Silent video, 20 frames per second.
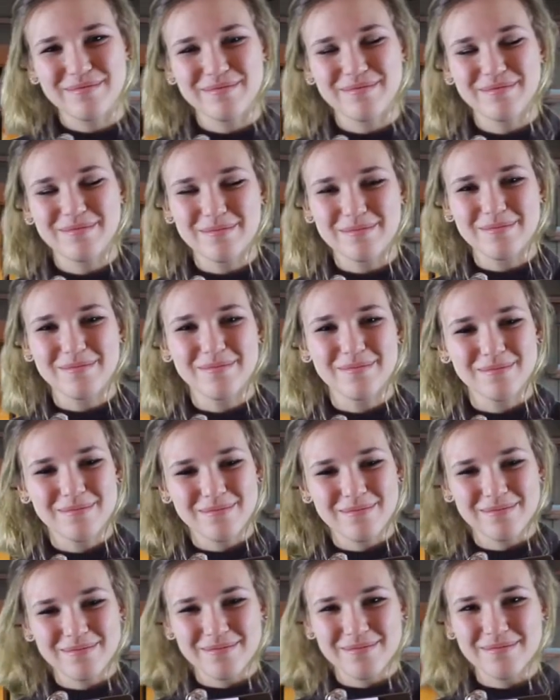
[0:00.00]

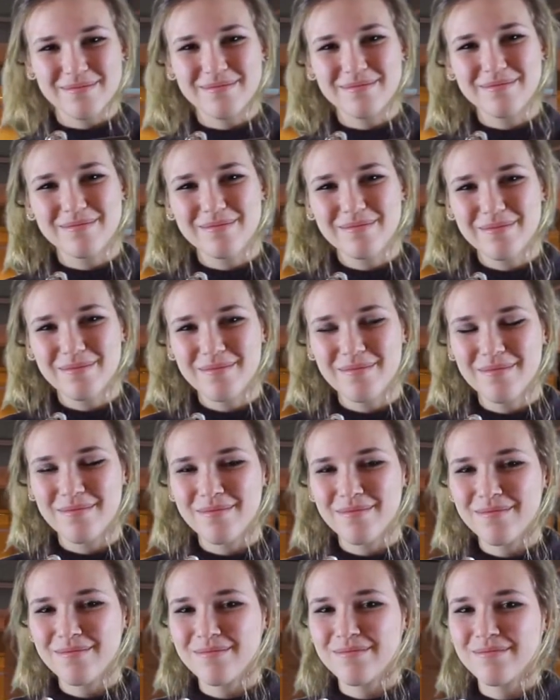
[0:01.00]

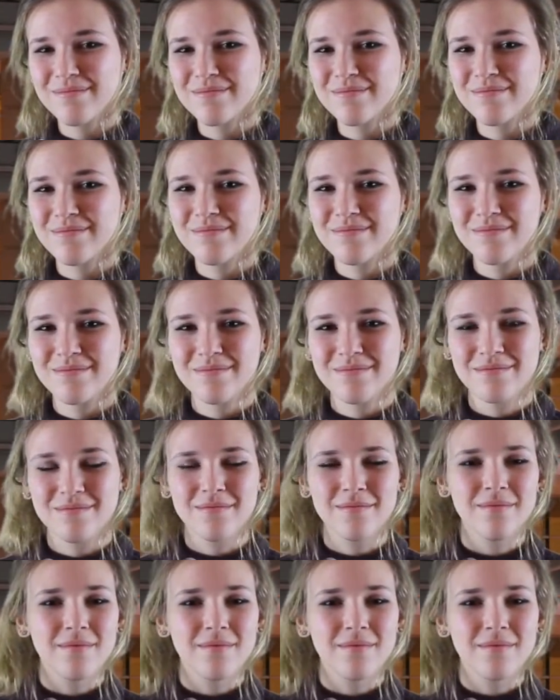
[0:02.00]
(silent)